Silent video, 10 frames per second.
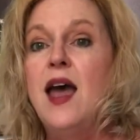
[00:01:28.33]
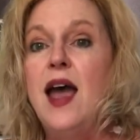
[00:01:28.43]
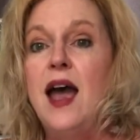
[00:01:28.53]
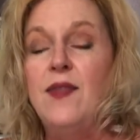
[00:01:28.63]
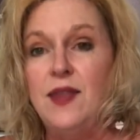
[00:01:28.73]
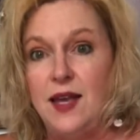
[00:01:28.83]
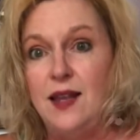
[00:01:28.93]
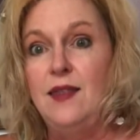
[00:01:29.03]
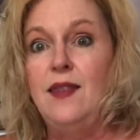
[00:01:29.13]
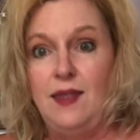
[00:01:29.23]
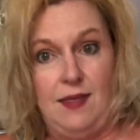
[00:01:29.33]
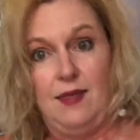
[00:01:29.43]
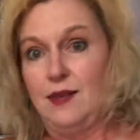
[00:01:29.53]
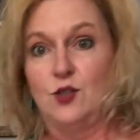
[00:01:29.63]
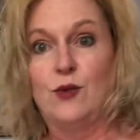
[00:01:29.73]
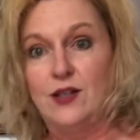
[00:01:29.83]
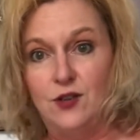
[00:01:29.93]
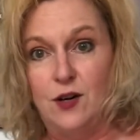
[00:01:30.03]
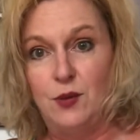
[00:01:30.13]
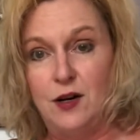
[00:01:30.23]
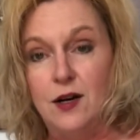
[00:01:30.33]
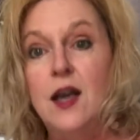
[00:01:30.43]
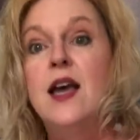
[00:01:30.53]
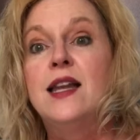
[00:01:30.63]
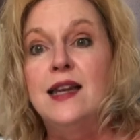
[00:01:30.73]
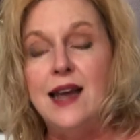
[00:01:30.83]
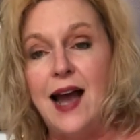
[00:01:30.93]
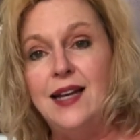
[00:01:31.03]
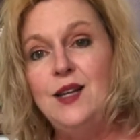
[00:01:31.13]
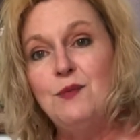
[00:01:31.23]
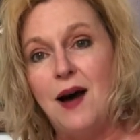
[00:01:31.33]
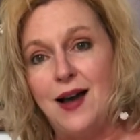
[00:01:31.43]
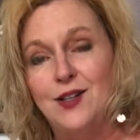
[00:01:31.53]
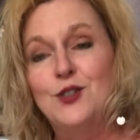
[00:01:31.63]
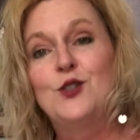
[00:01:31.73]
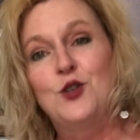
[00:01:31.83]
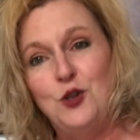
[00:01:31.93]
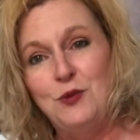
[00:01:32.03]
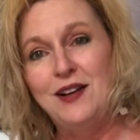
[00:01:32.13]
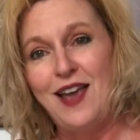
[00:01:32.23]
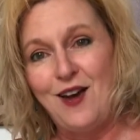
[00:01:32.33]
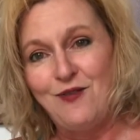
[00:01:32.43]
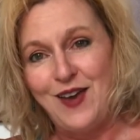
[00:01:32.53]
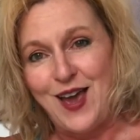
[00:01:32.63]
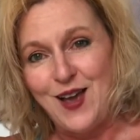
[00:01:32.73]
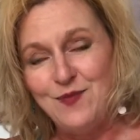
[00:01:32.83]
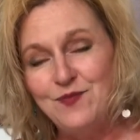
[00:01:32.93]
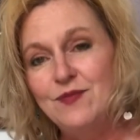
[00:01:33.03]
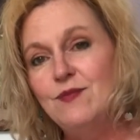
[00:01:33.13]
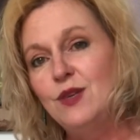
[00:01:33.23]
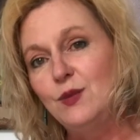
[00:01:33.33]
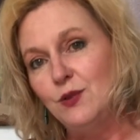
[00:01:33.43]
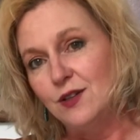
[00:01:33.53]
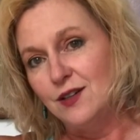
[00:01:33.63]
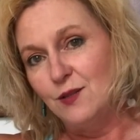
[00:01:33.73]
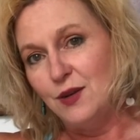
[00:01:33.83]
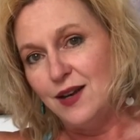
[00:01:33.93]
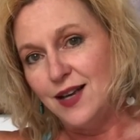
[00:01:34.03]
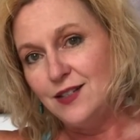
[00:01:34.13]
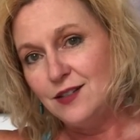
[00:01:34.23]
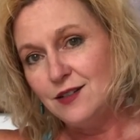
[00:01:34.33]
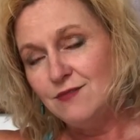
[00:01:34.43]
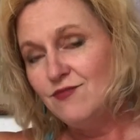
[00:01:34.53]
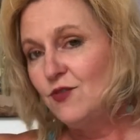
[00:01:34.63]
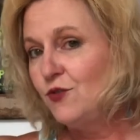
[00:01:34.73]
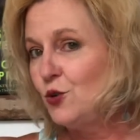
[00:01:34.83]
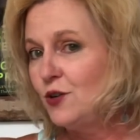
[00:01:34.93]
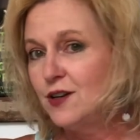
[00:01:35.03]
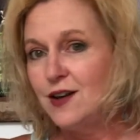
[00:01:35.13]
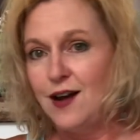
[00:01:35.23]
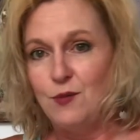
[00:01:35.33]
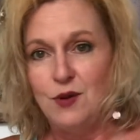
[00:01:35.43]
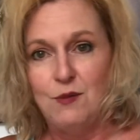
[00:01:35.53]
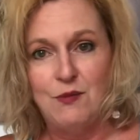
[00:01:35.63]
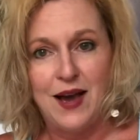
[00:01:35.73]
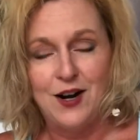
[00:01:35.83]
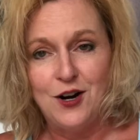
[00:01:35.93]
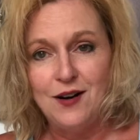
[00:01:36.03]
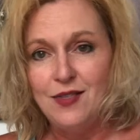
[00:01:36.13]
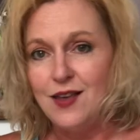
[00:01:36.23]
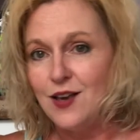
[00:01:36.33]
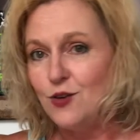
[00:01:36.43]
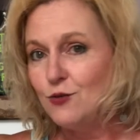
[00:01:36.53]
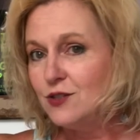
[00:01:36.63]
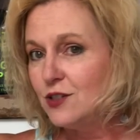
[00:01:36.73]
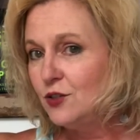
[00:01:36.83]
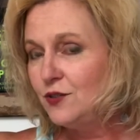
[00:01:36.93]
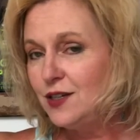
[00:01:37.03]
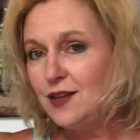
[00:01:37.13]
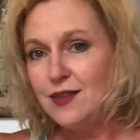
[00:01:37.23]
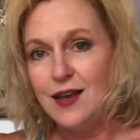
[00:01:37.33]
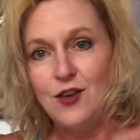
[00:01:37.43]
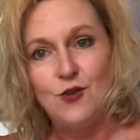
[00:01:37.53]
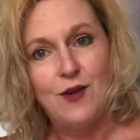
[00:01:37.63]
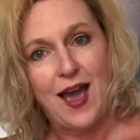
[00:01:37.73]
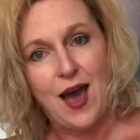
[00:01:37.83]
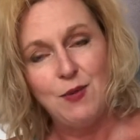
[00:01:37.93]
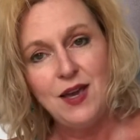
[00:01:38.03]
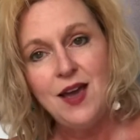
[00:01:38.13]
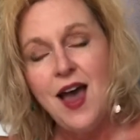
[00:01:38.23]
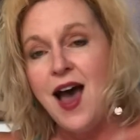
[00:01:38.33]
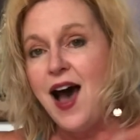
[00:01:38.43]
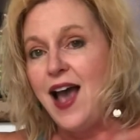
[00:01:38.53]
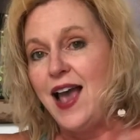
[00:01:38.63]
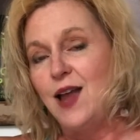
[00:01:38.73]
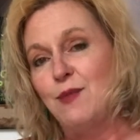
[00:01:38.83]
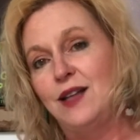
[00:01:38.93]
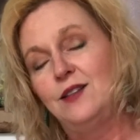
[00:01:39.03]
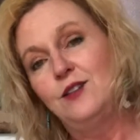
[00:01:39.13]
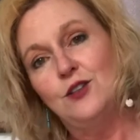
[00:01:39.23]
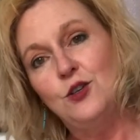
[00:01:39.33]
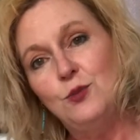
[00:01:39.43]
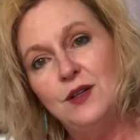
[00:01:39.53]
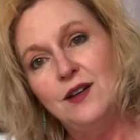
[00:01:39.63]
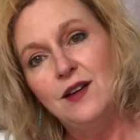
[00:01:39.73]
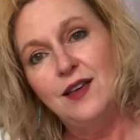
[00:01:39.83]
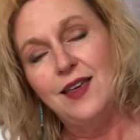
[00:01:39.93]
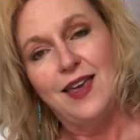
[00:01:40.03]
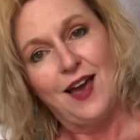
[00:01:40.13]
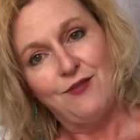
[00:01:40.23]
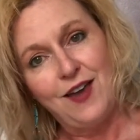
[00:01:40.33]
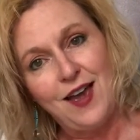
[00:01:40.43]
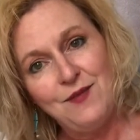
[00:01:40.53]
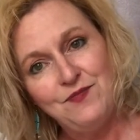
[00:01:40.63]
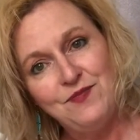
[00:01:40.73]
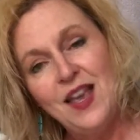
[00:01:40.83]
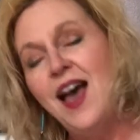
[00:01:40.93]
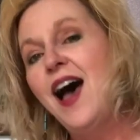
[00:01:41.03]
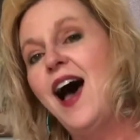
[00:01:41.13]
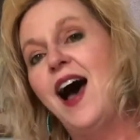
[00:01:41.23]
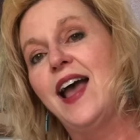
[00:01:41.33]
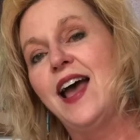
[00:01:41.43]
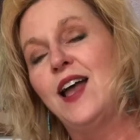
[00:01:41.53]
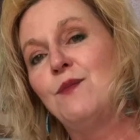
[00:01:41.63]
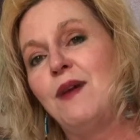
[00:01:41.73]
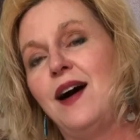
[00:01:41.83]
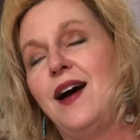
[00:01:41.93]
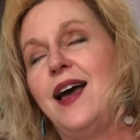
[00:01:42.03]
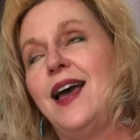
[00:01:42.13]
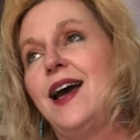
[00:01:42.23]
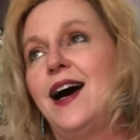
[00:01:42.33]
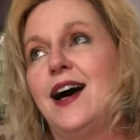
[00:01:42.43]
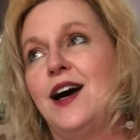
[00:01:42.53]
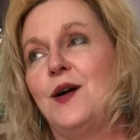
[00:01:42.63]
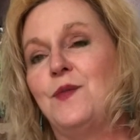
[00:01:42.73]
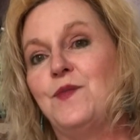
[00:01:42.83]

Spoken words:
and then this restaurant appeared. 90 Miles Cuban Cafe. People couldn't have been nicer. Food could not have been better. Thank you, Sylvia. Thank you, Abby. I had my little Cuban cafe. I had my